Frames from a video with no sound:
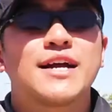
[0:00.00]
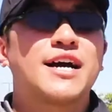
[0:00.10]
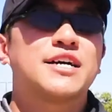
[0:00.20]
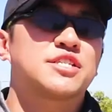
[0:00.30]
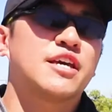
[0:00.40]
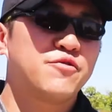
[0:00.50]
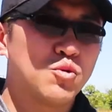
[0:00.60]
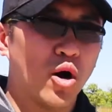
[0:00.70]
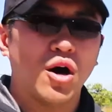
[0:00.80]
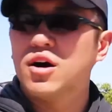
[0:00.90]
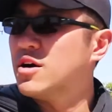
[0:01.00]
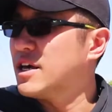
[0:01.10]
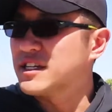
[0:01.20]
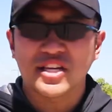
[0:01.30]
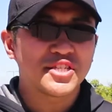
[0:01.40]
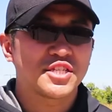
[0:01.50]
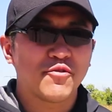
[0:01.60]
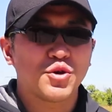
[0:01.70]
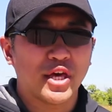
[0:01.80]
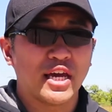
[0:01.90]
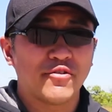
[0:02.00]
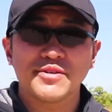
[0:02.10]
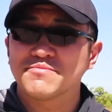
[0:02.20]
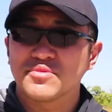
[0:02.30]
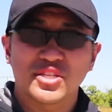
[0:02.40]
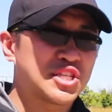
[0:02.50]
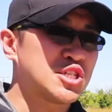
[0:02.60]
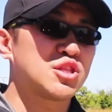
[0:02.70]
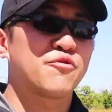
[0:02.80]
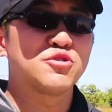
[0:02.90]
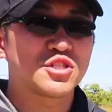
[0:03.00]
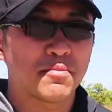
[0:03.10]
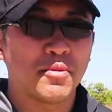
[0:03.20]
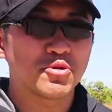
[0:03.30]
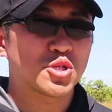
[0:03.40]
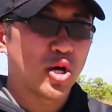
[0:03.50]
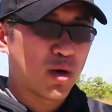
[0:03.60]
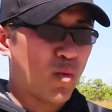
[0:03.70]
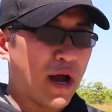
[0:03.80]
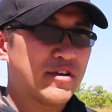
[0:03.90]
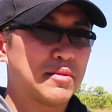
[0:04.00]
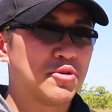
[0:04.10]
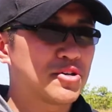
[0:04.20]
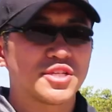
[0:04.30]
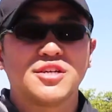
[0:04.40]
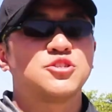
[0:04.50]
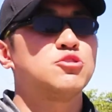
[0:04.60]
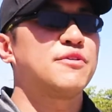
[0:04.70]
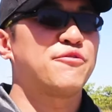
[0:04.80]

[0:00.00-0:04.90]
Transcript: Guys, if you are sensitive with hearing, sit at the front of the boat, wear earplugs, you'll be